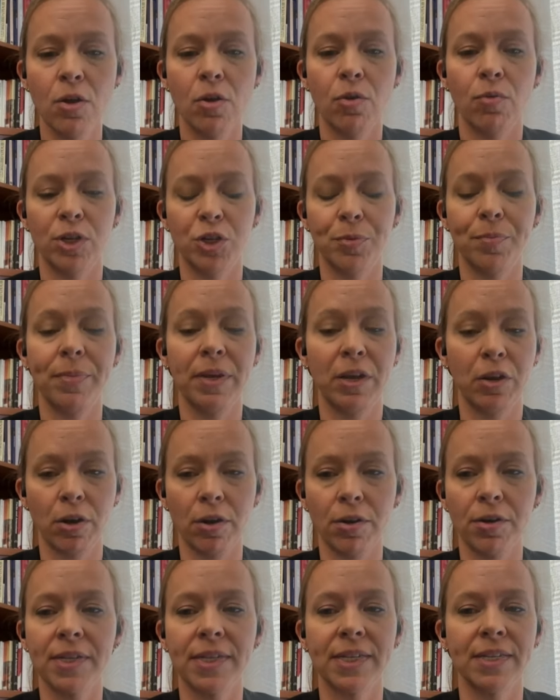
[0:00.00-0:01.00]
which
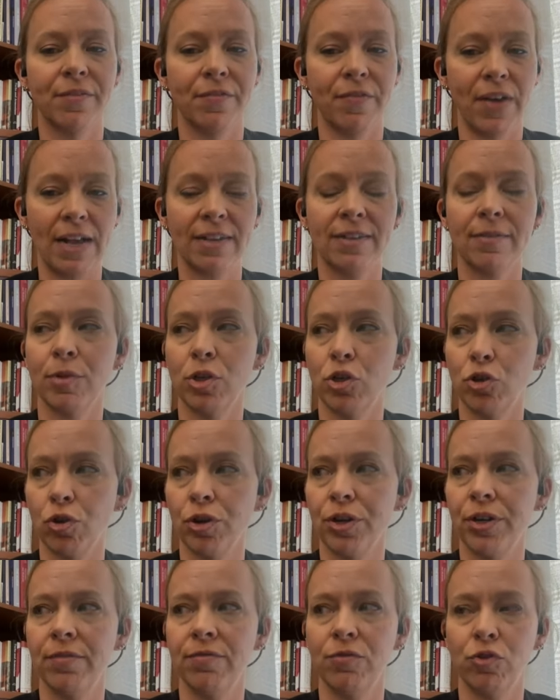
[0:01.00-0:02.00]
mirrors the vast
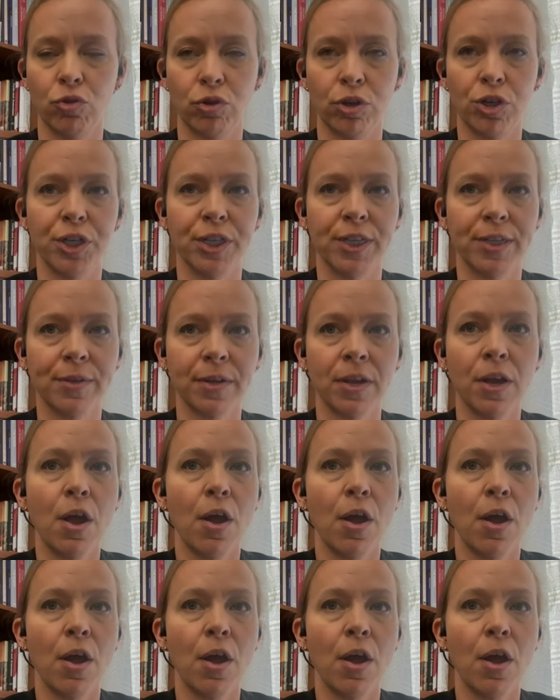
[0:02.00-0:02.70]
majority of Georgians'